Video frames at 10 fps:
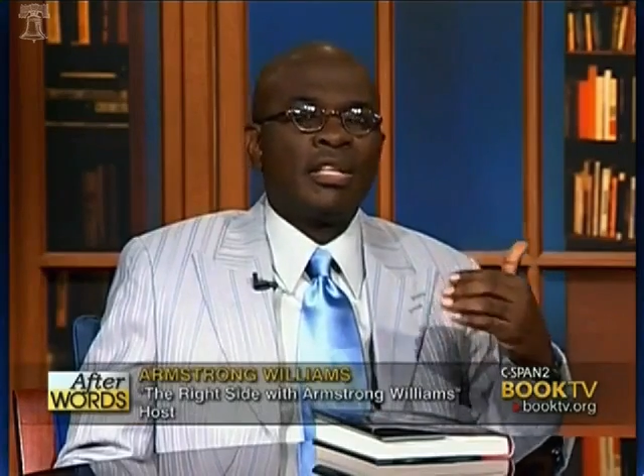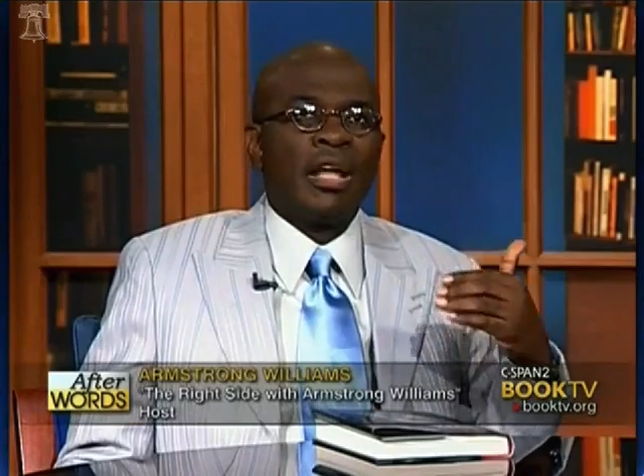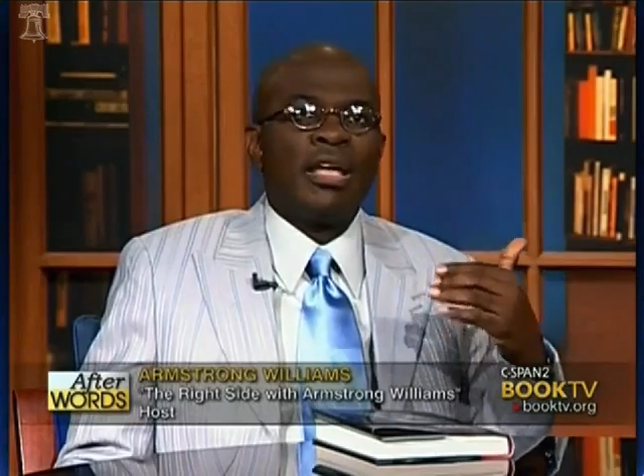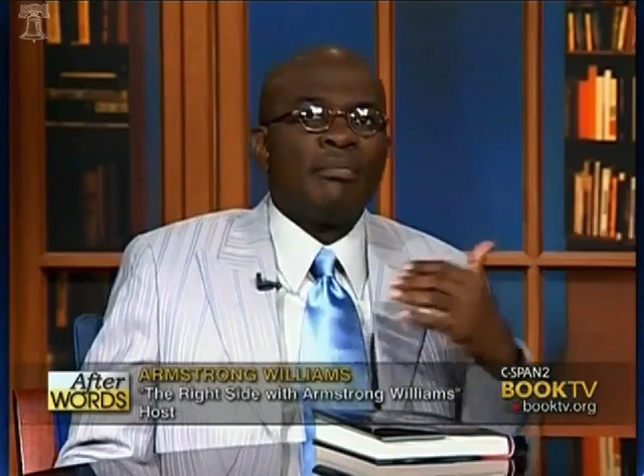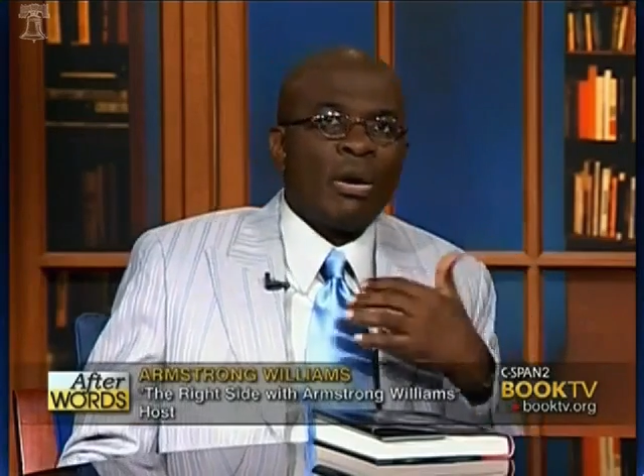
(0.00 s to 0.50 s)
in
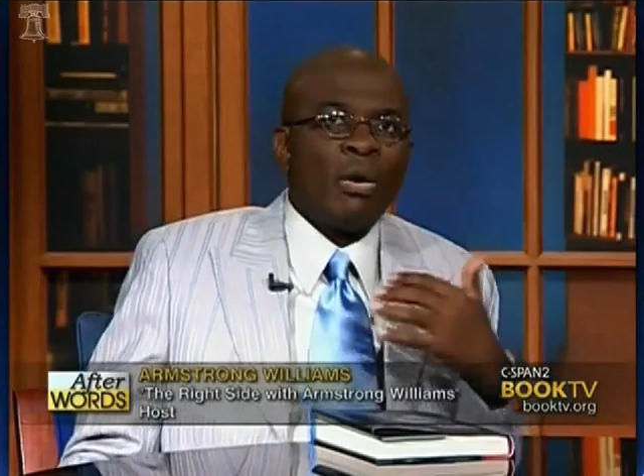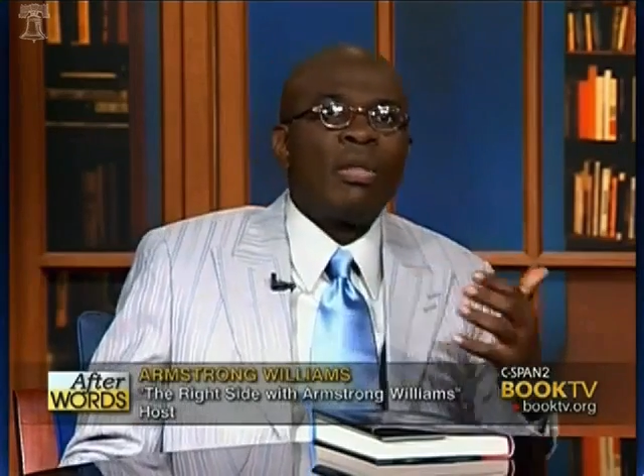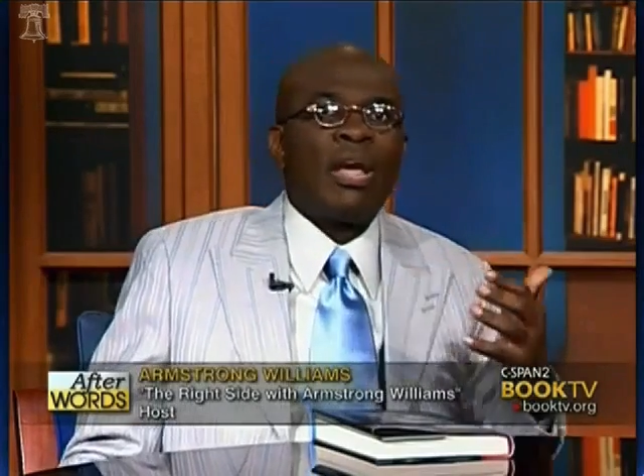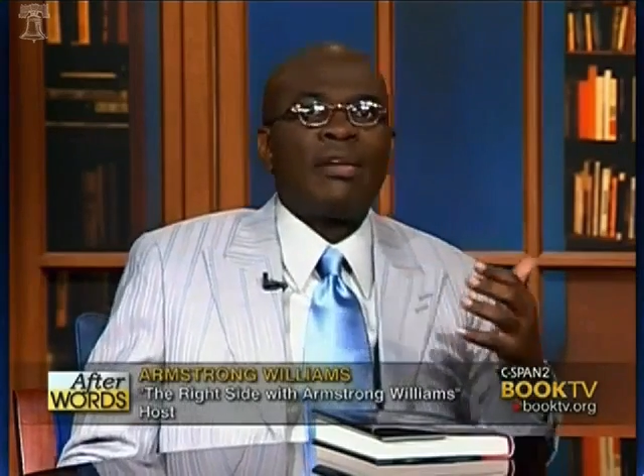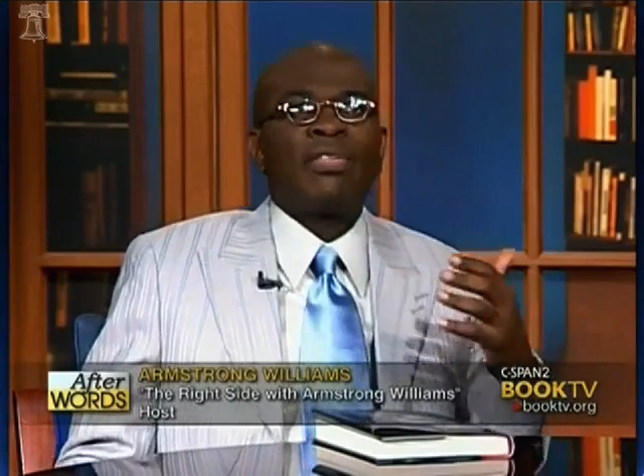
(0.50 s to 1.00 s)
my own
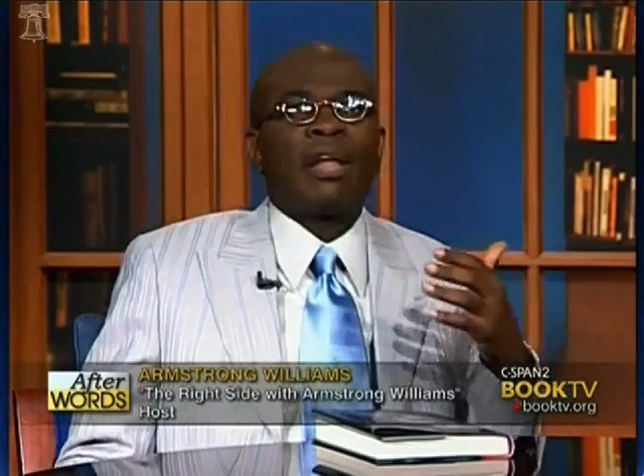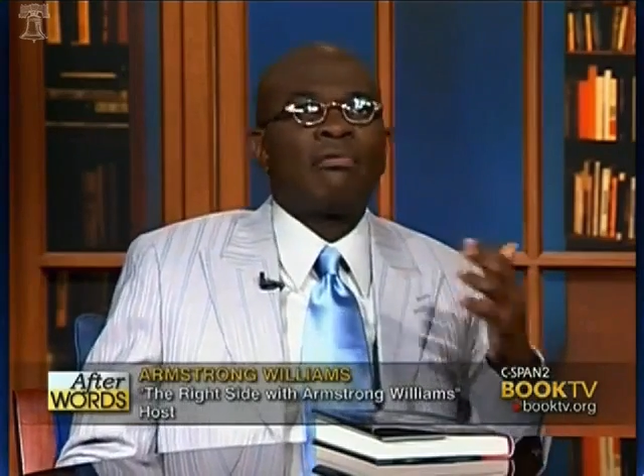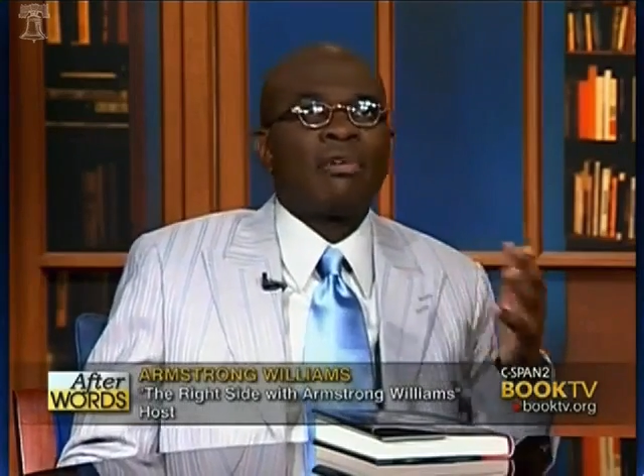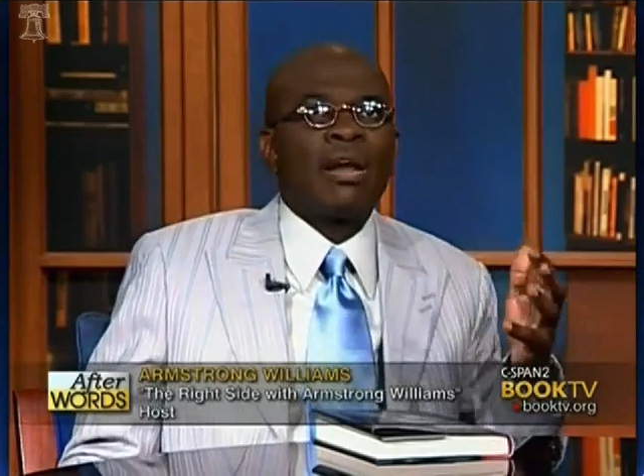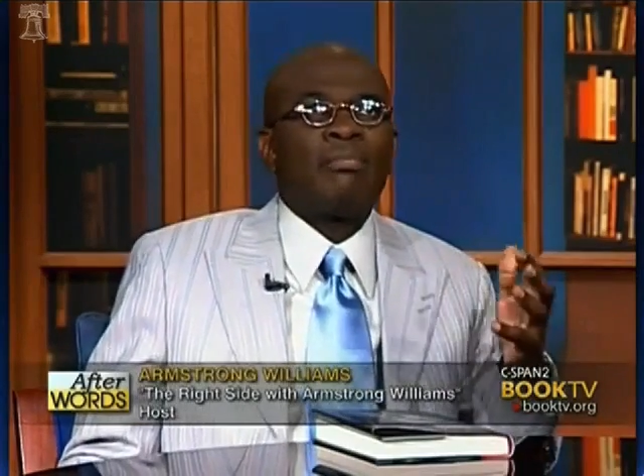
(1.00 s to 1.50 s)
life that I
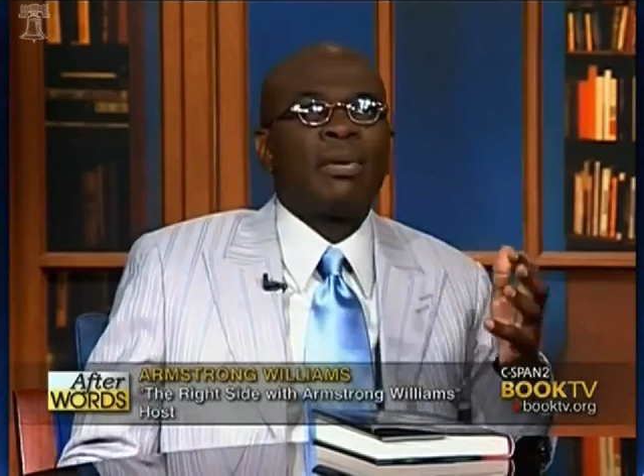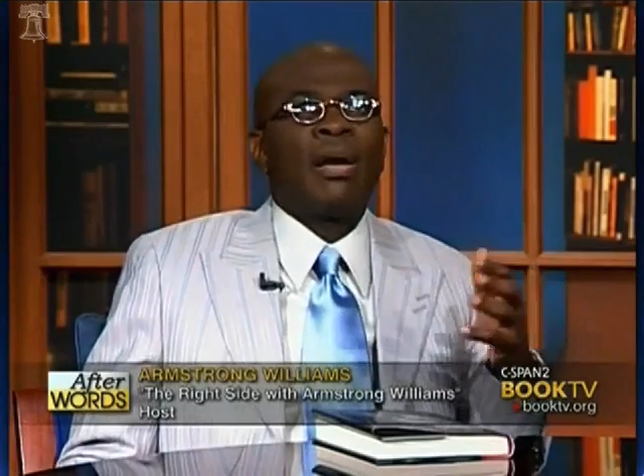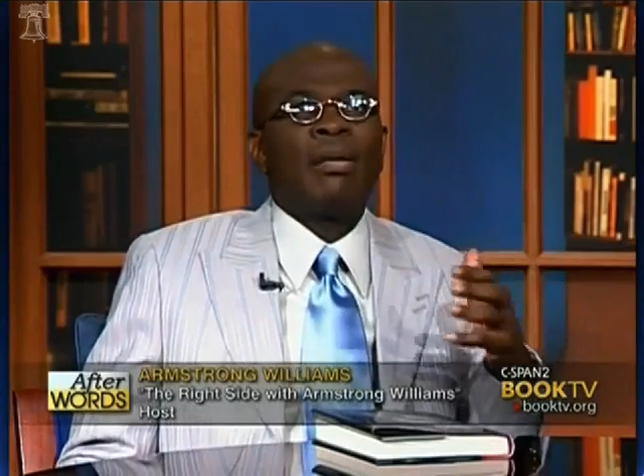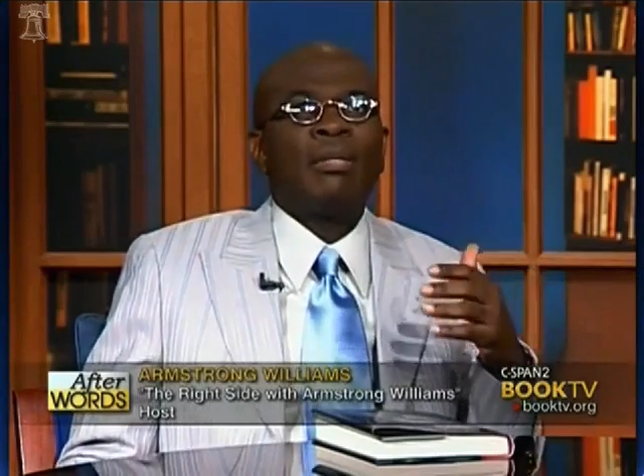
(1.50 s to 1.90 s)
write about,